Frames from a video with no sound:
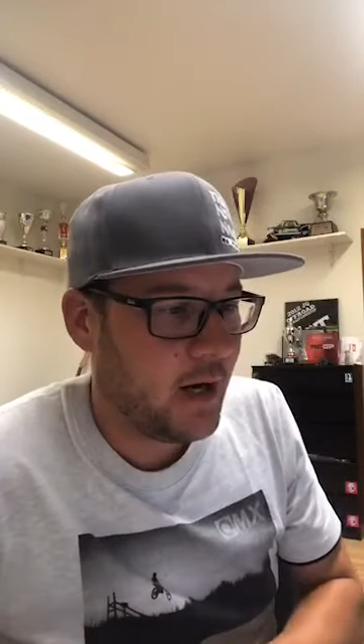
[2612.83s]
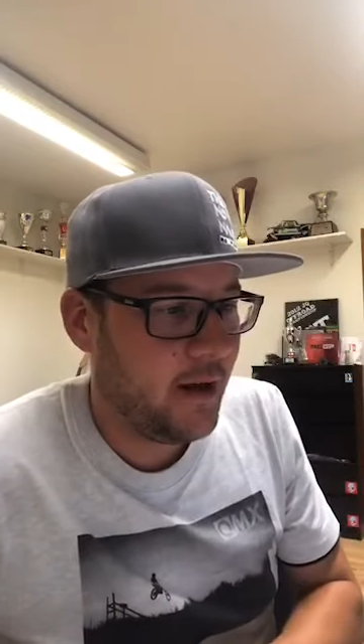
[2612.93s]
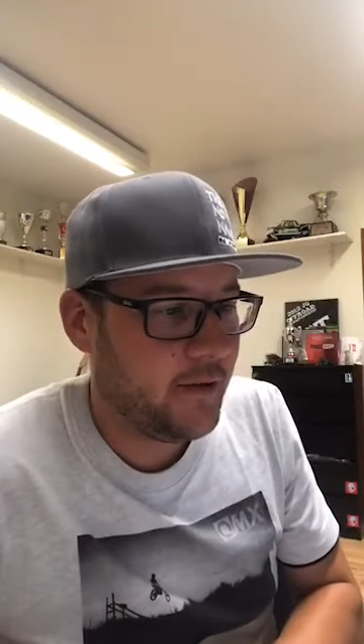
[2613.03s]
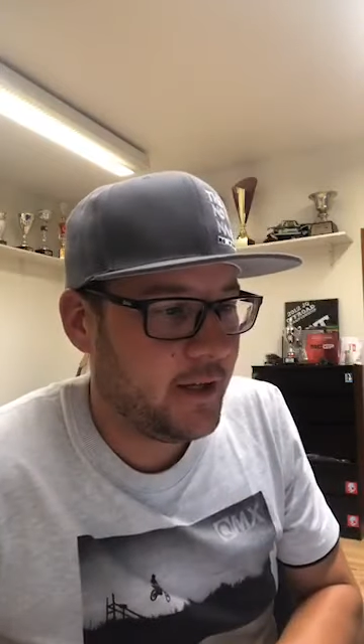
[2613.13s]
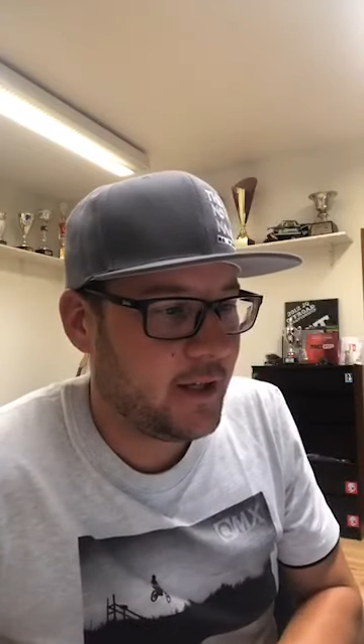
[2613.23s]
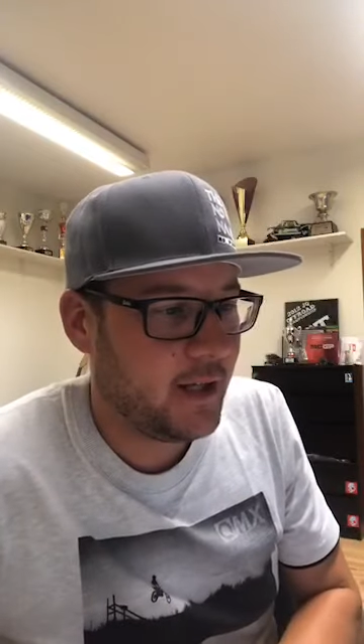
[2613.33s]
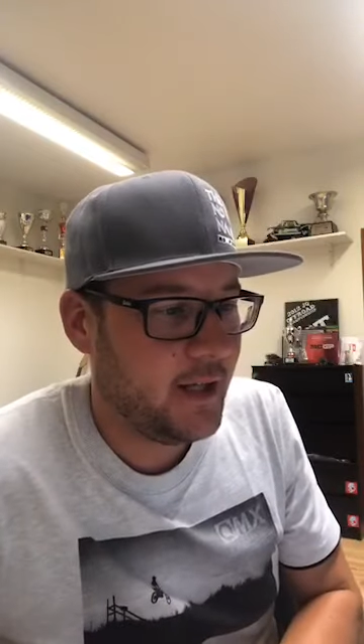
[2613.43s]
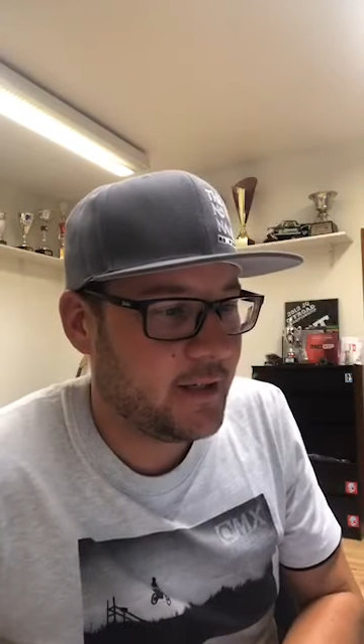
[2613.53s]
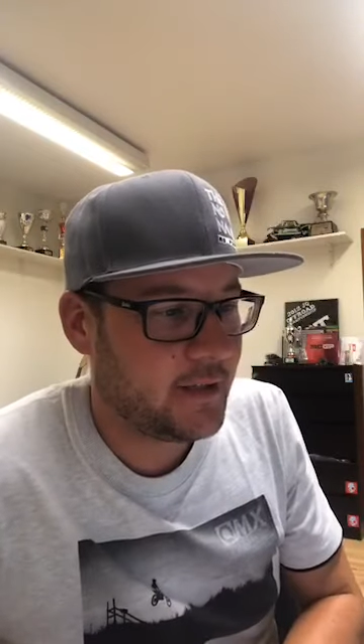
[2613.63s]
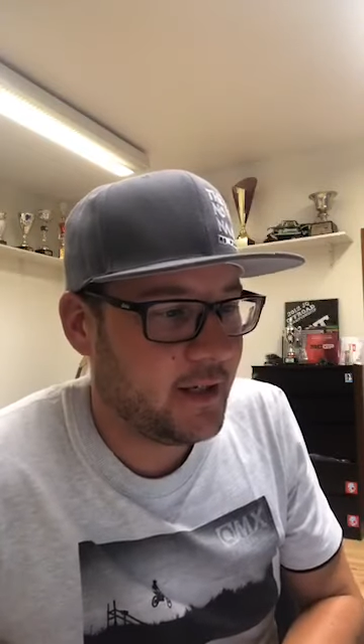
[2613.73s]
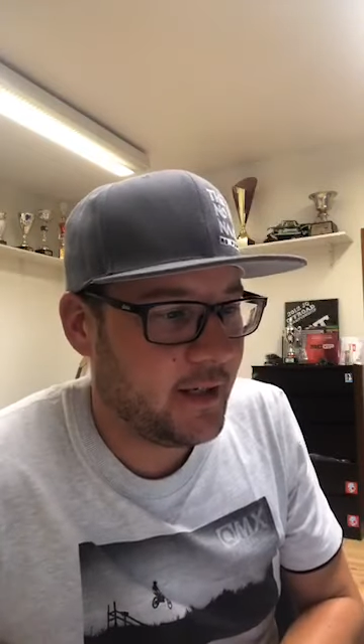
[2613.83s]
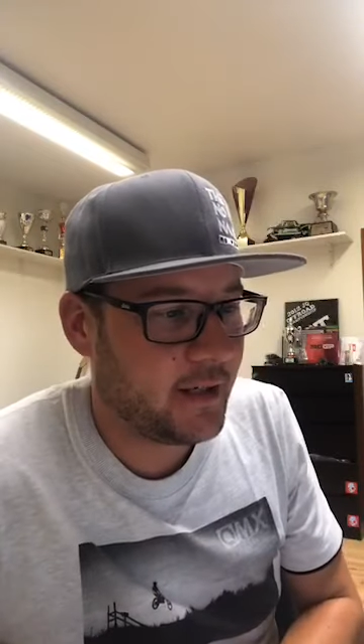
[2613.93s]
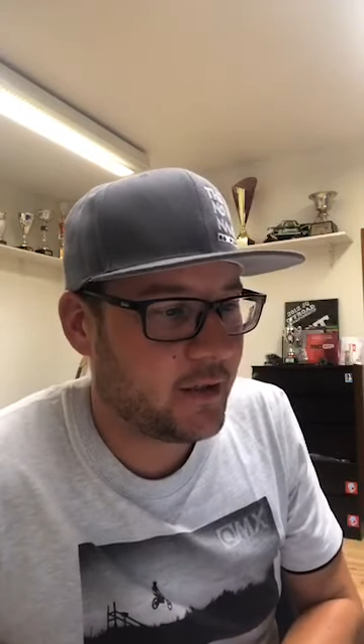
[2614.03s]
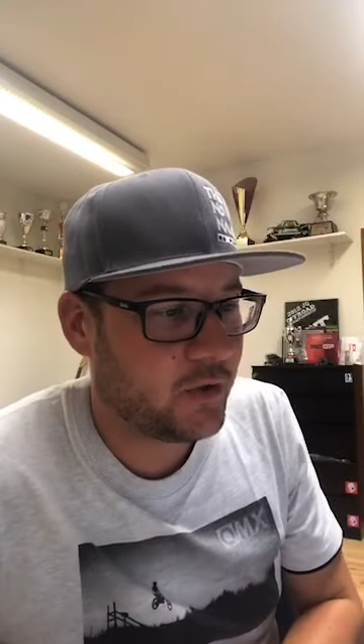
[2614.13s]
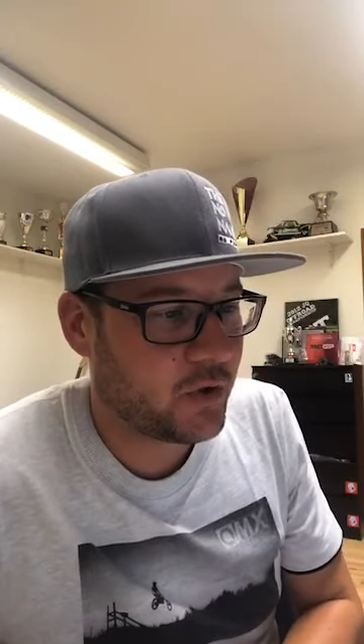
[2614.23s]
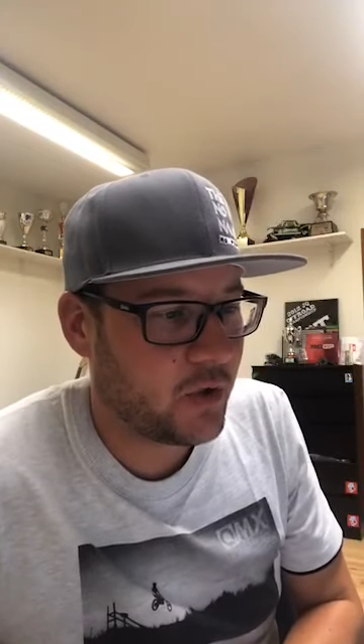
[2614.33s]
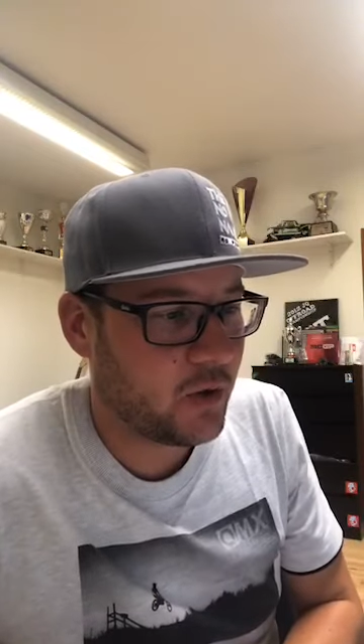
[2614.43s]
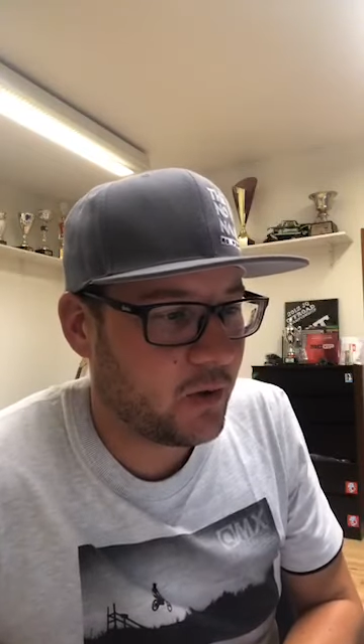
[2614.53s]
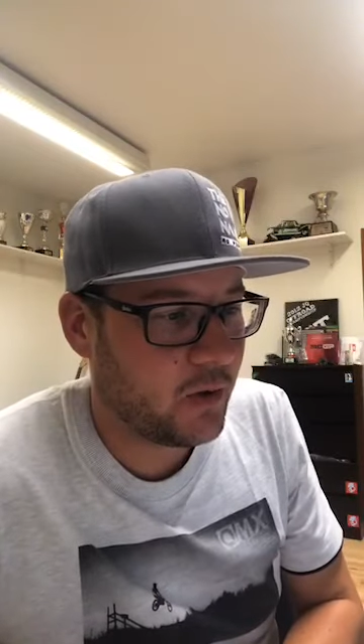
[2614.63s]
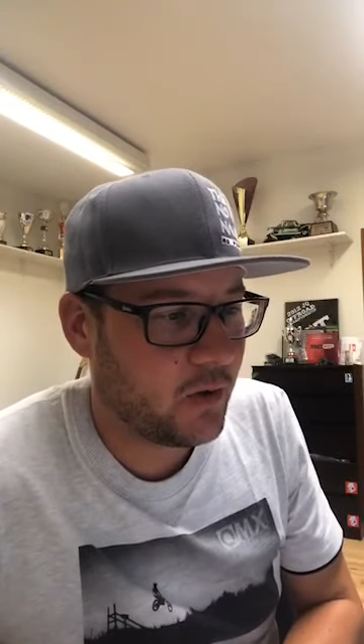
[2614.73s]
I think he's still in
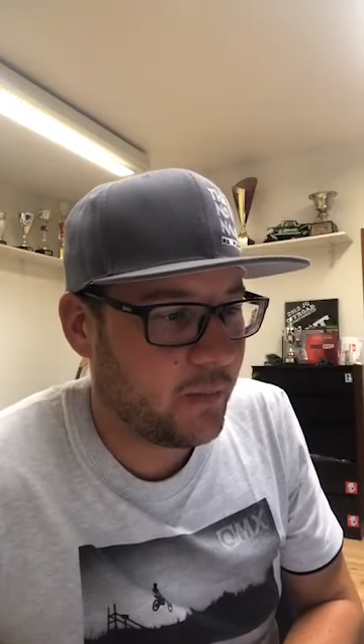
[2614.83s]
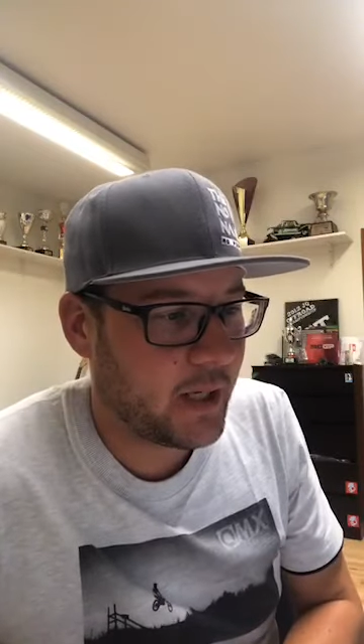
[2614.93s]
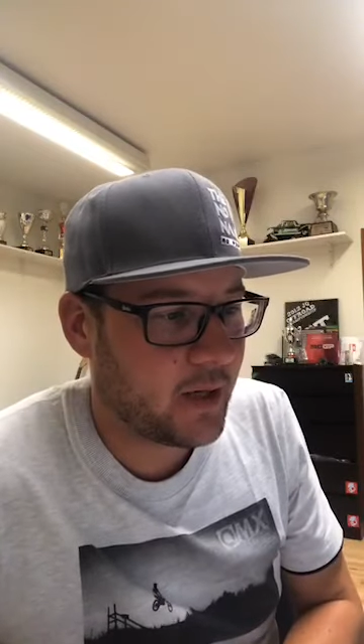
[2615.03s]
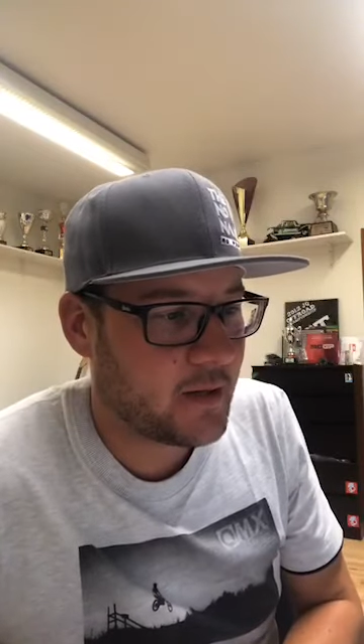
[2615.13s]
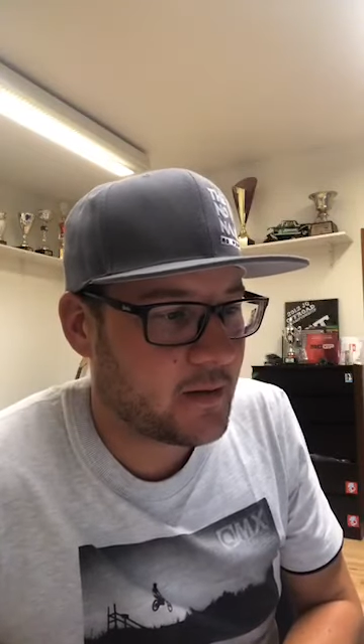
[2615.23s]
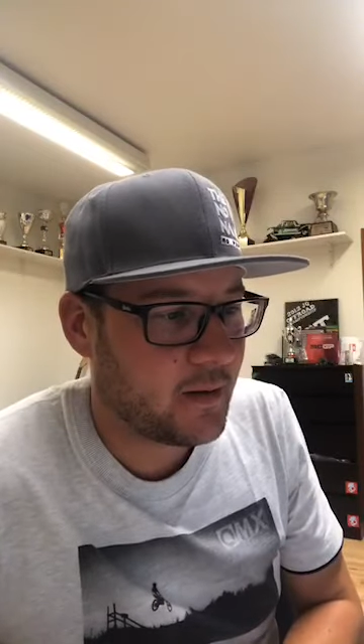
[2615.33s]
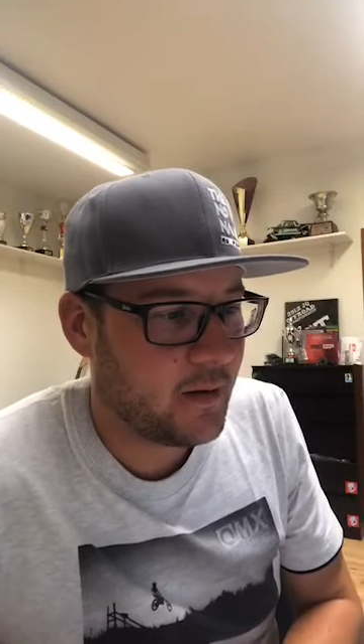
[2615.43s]
control because